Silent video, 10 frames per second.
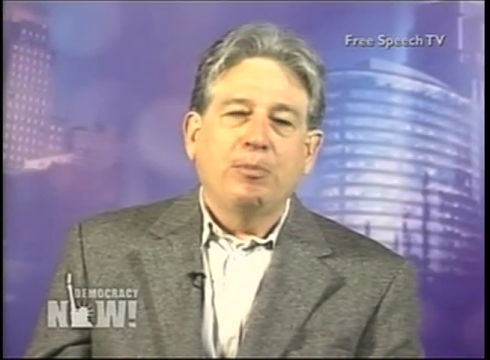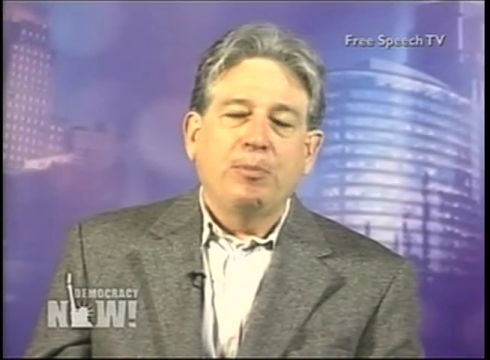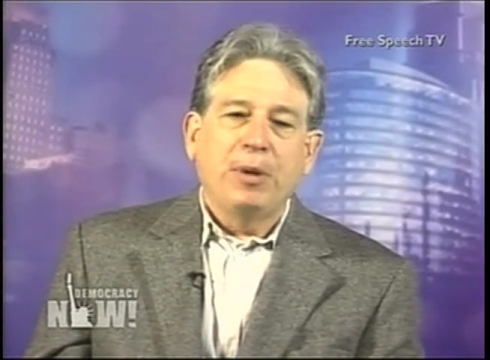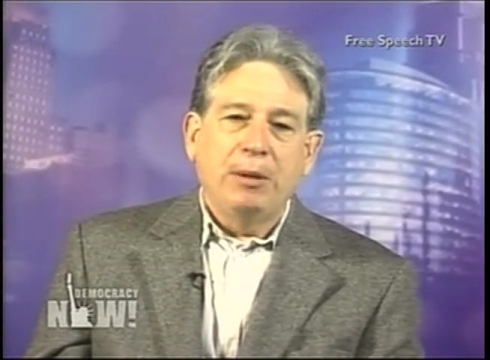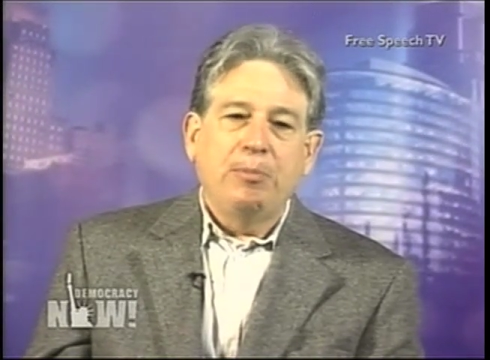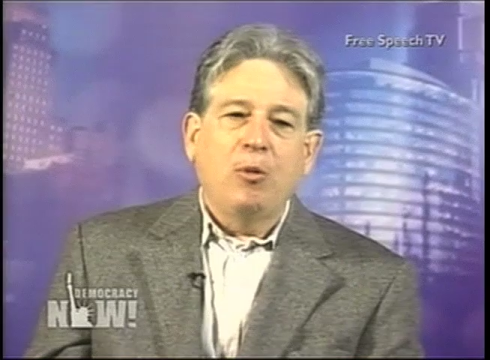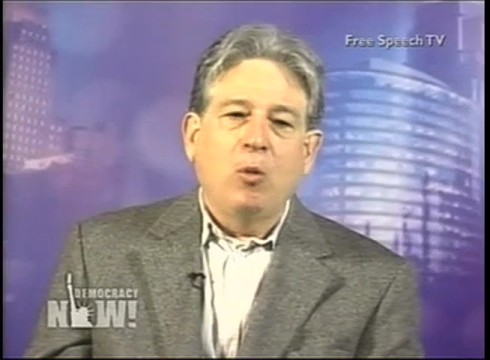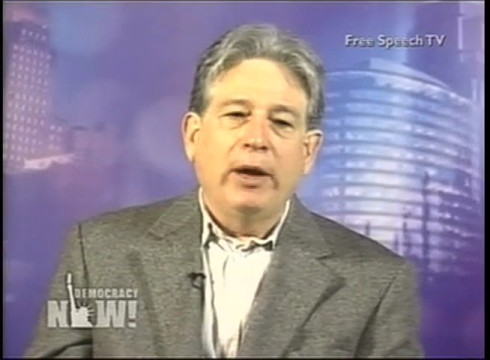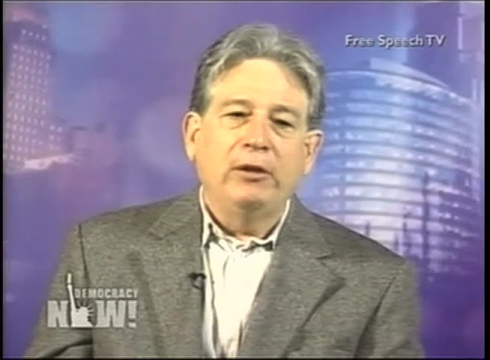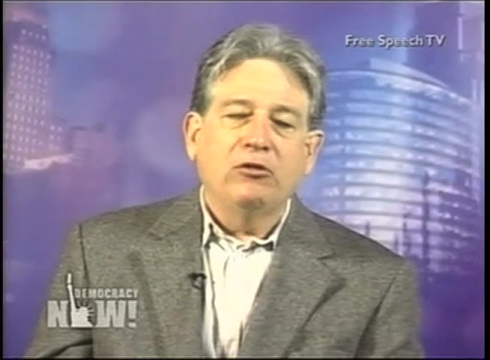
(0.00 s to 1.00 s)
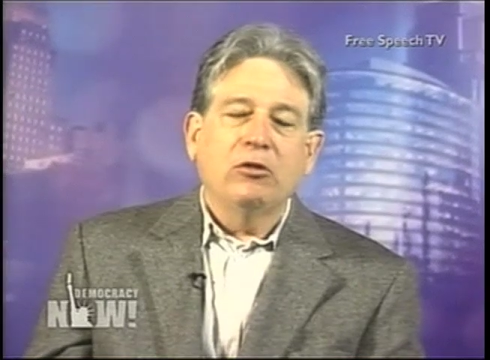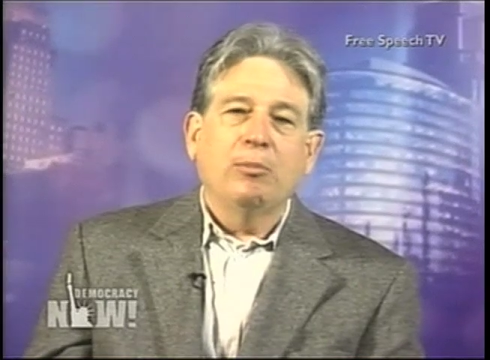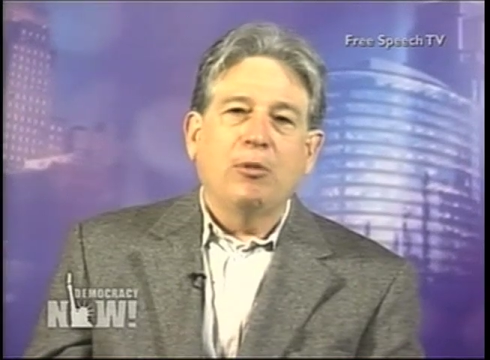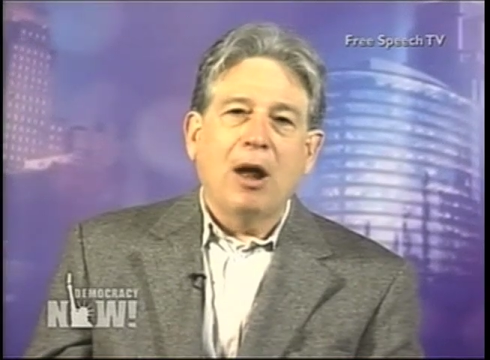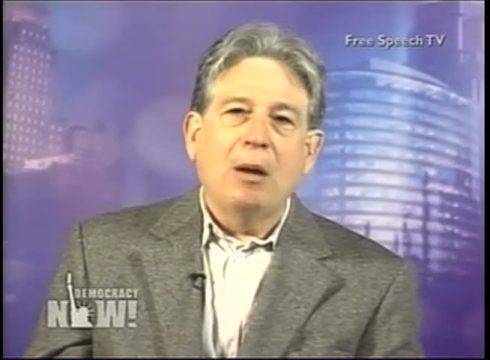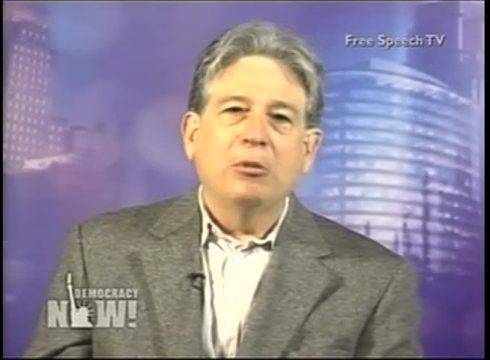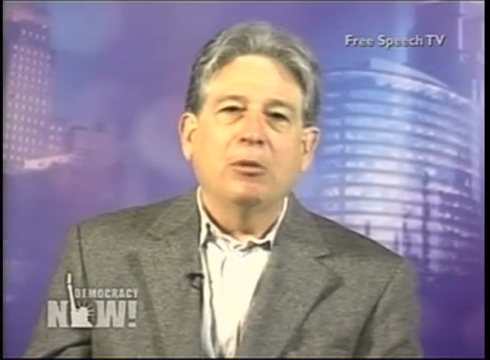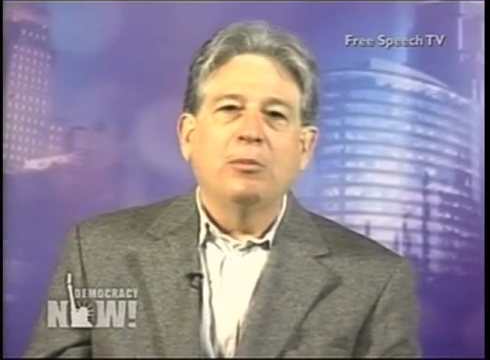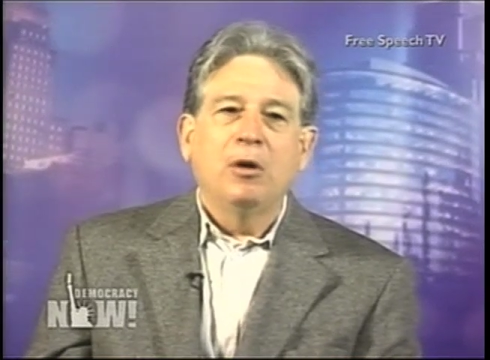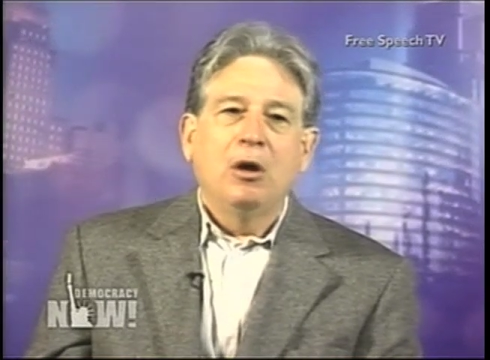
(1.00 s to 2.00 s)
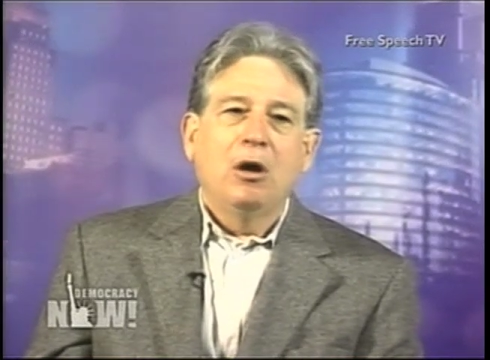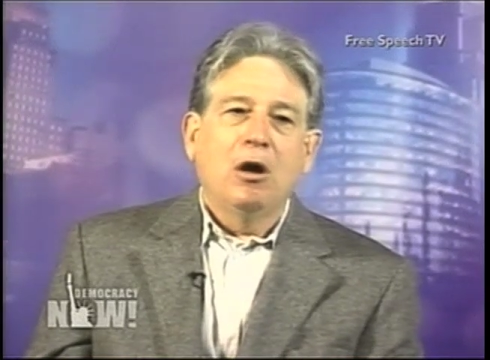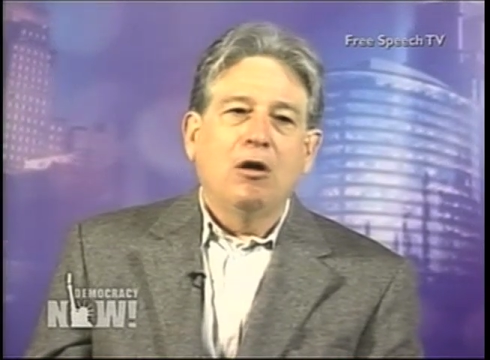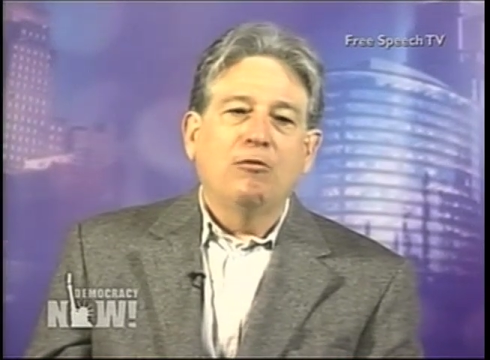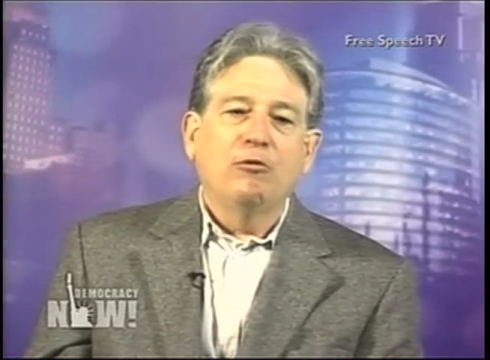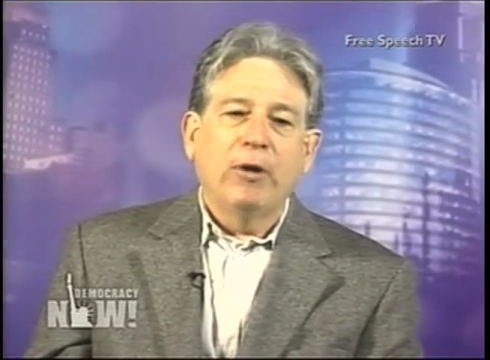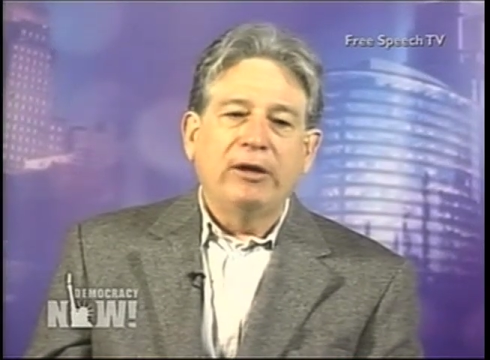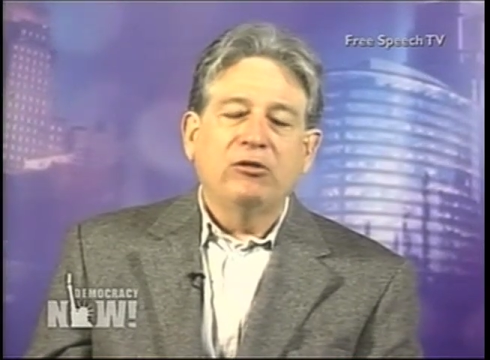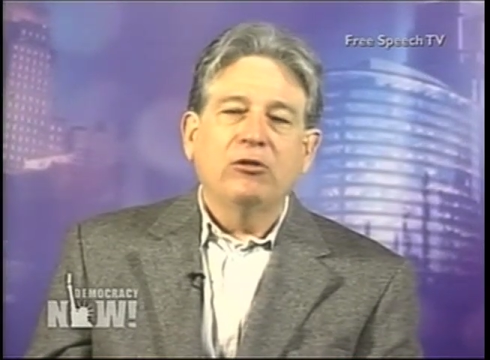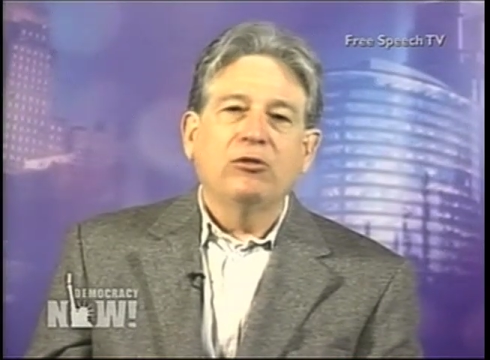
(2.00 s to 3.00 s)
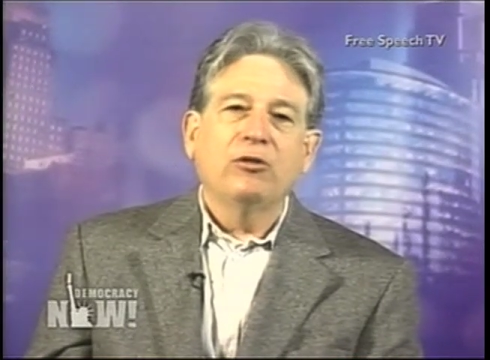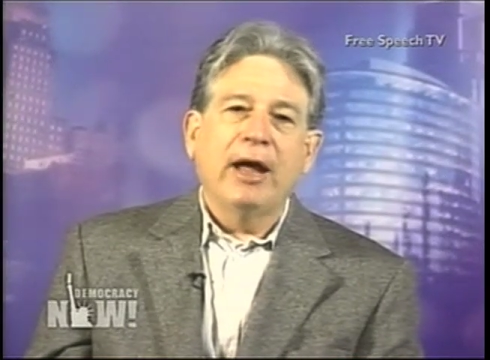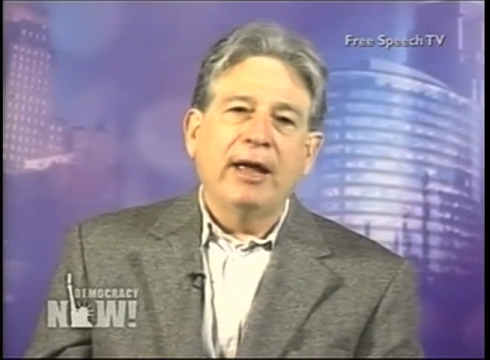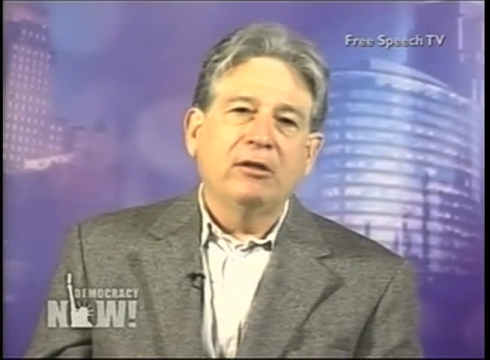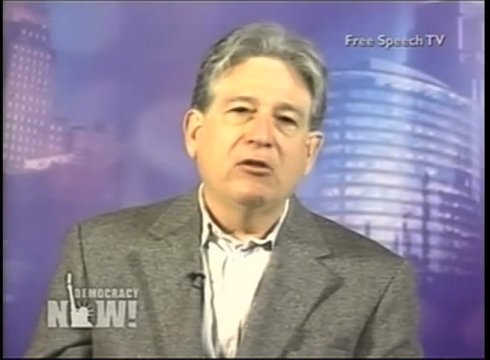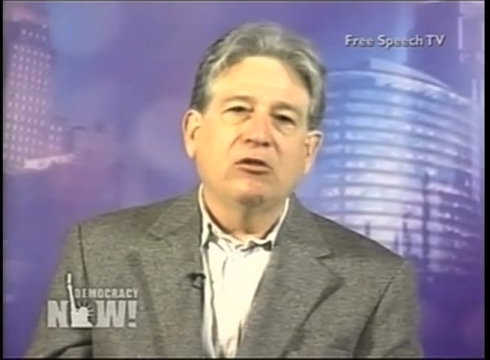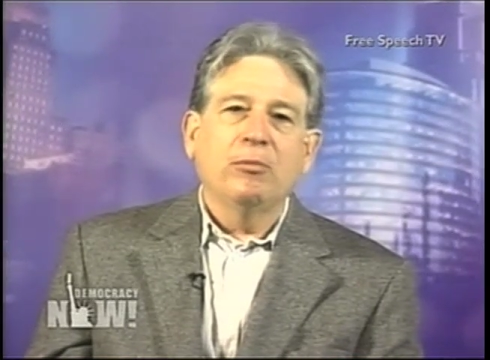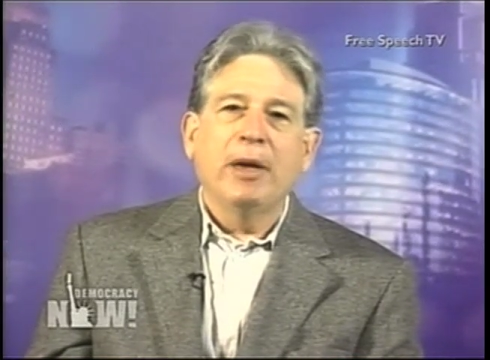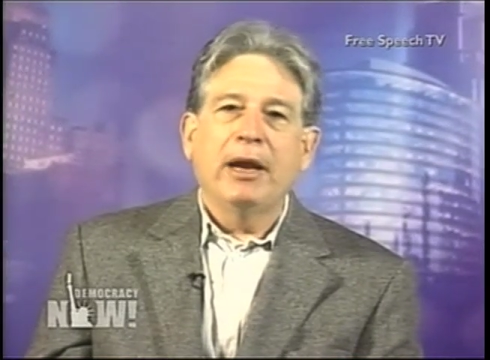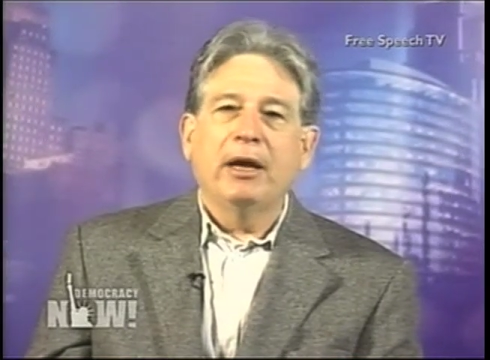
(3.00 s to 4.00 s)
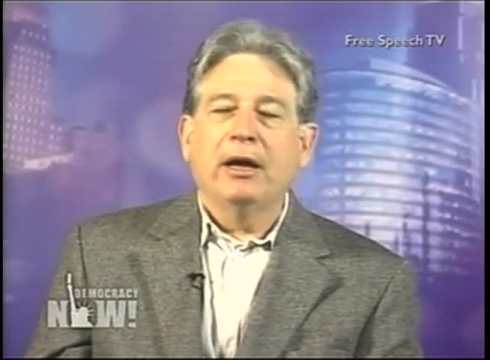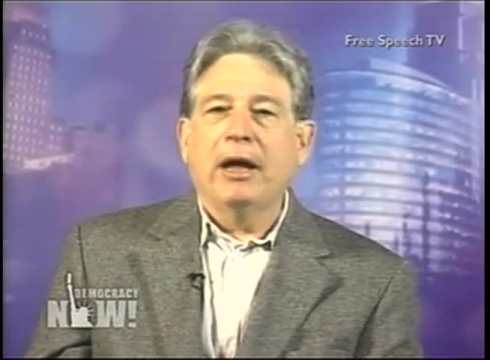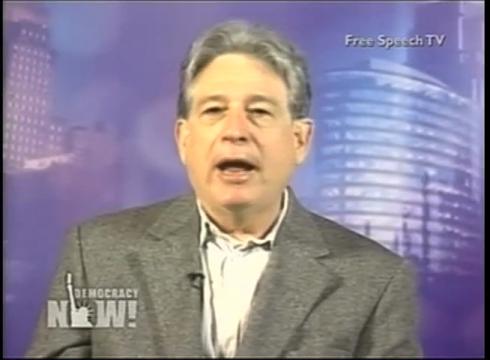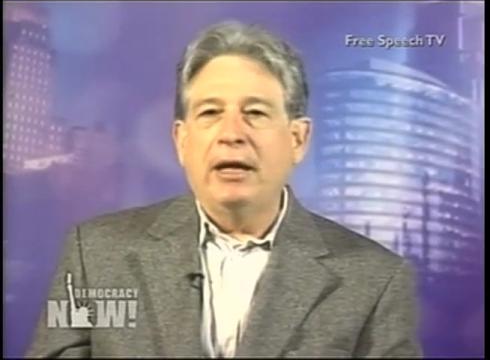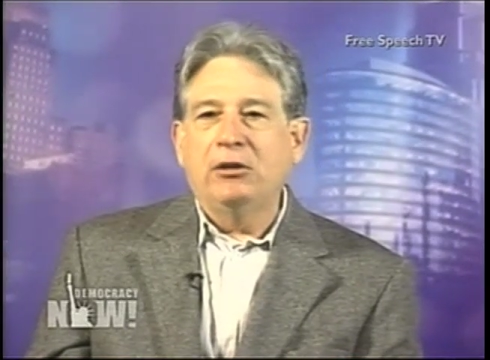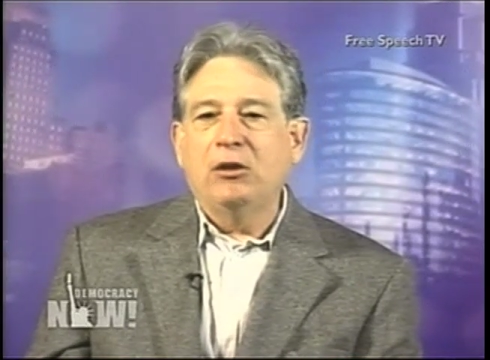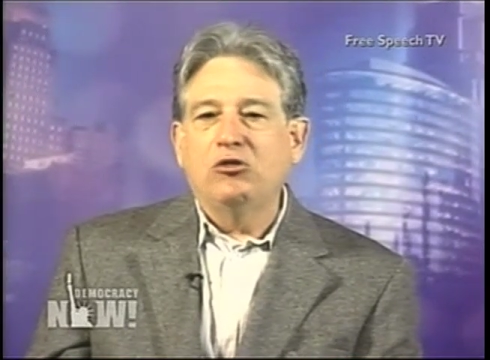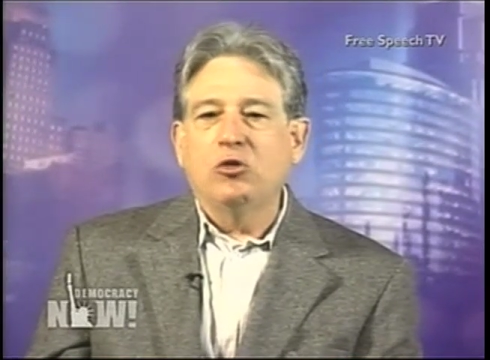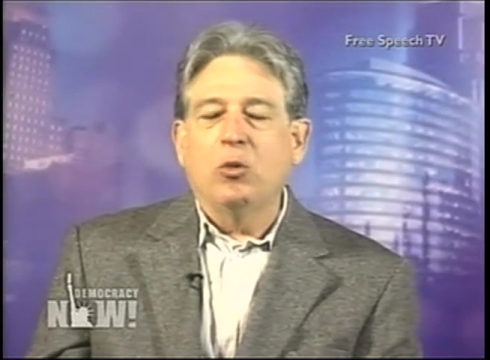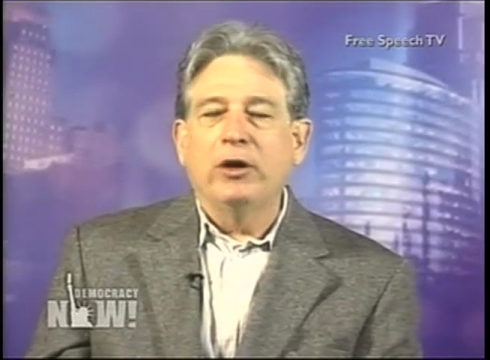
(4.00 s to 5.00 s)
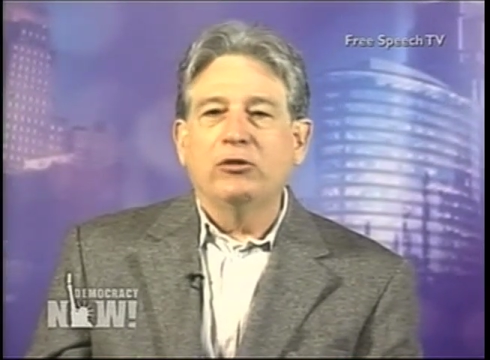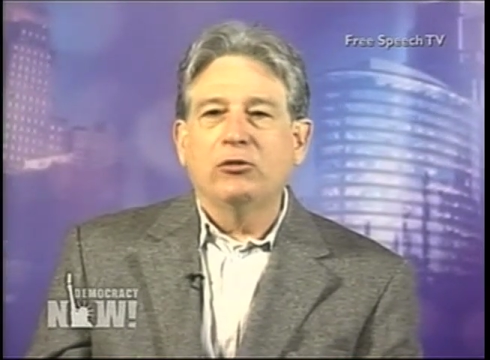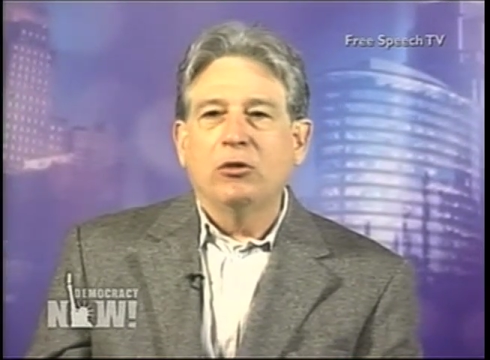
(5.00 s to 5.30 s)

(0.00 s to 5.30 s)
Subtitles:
pinpoints the problem of racist, anti-Semitic, anti-choice